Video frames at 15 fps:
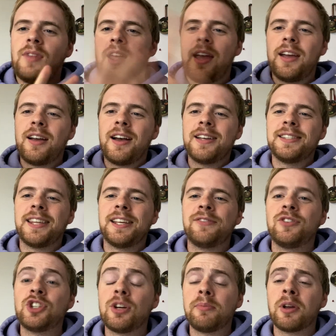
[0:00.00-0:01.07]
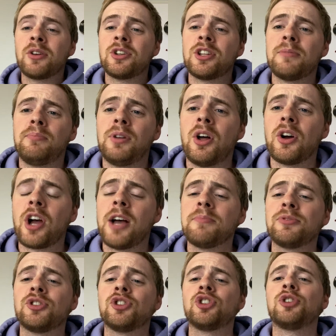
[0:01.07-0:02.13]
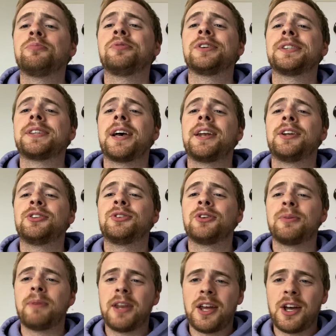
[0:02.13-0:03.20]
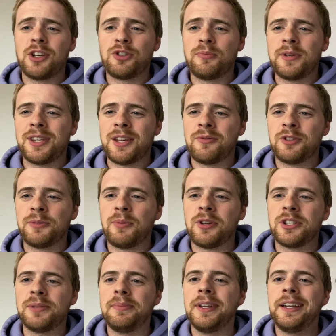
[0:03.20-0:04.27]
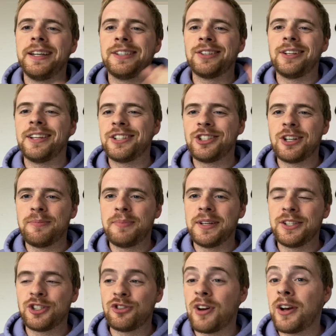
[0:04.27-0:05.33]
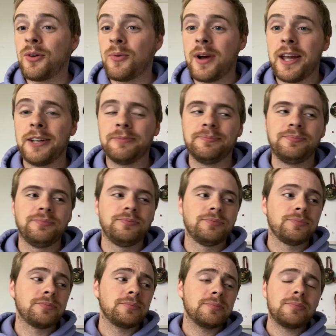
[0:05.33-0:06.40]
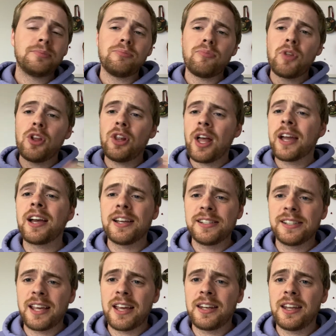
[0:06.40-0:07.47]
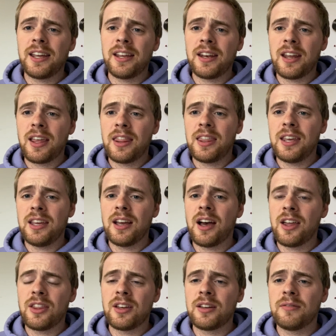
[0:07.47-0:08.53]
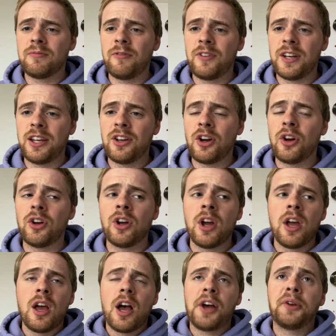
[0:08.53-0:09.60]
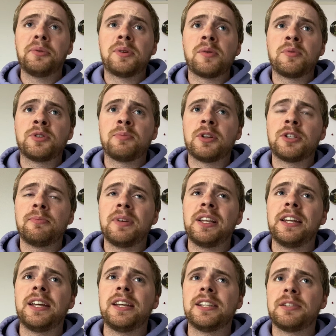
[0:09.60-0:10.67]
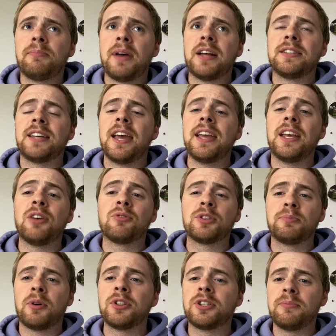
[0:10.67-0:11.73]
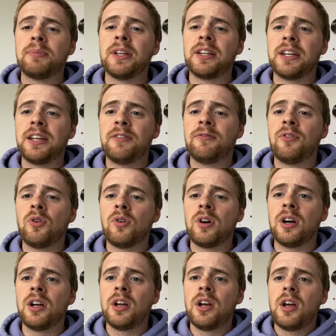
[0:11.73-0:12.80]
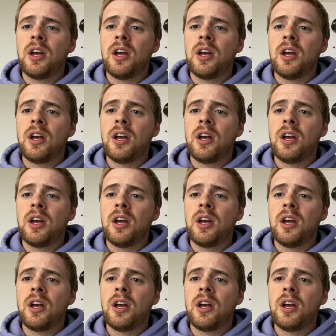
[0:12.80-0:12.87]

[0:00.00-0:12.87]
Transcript: Hey guys, thanks for jumping onto the blog. I'm super excited to talk about 100% responsibility, so let's jump in straight away. Like I said in the other video, 100% responsibility is about taking responsibility for